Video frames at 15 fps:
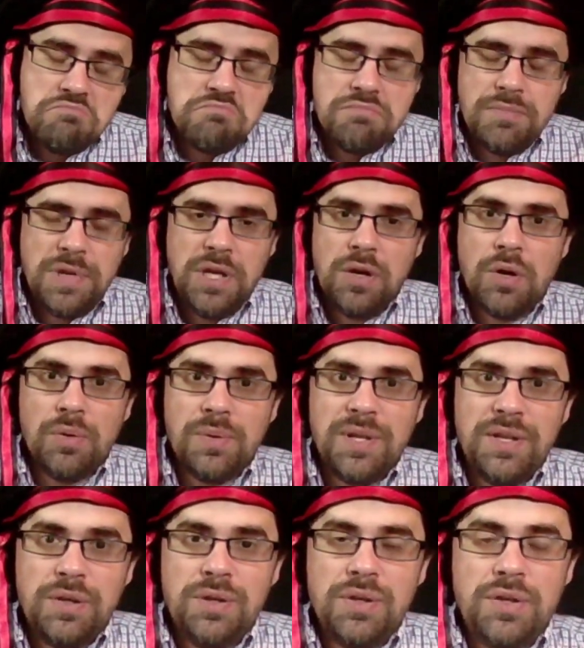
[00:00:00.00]

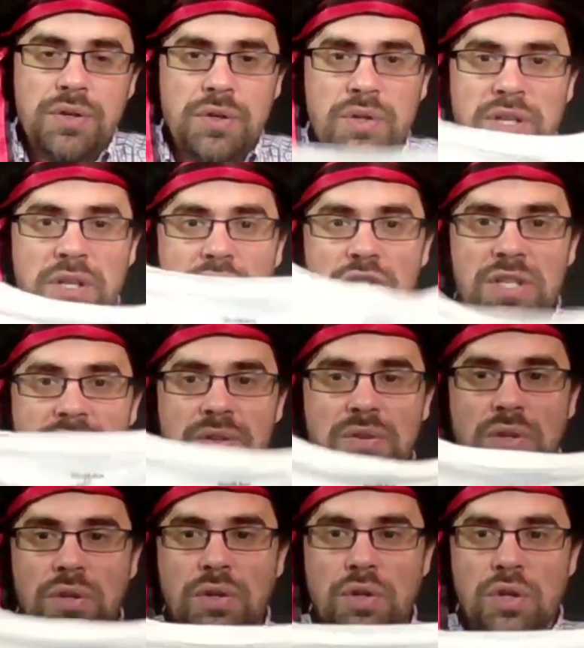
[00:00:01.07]
you could just
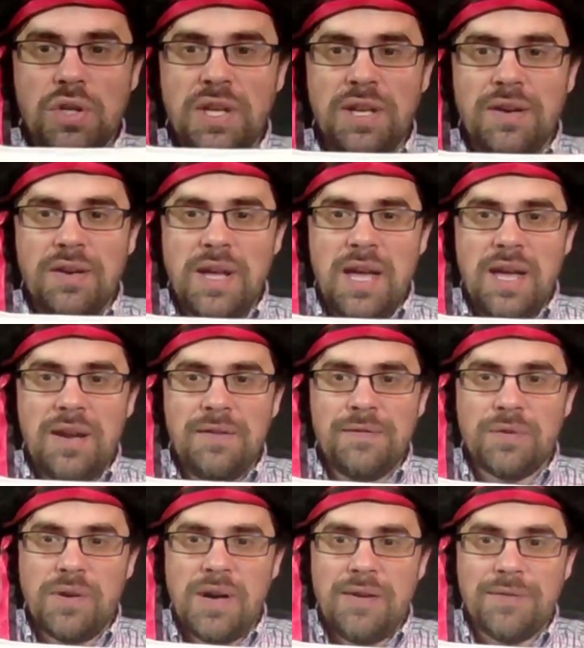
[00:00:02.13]
look at it
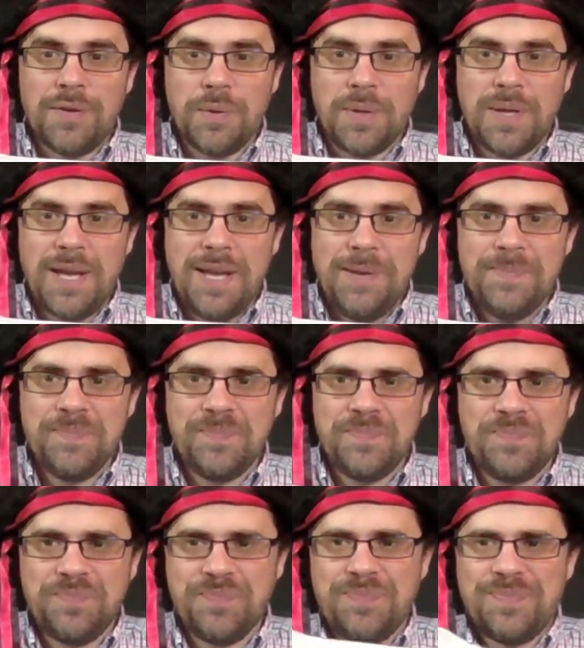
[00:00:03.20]
forever, okay?
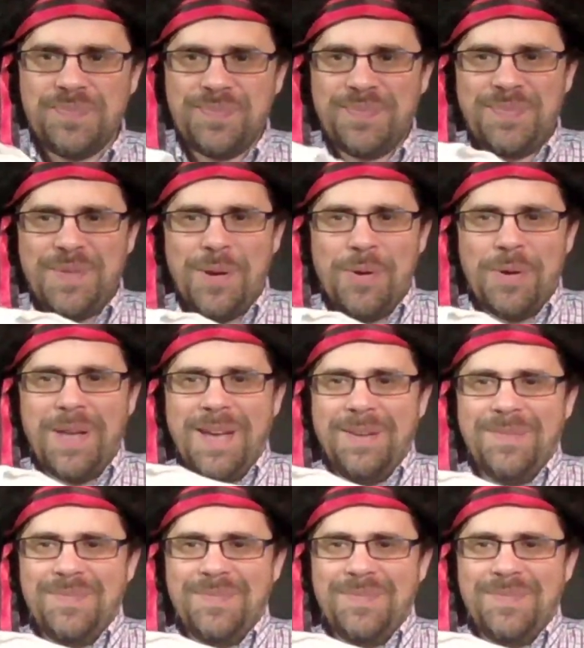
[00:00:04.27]
Okay.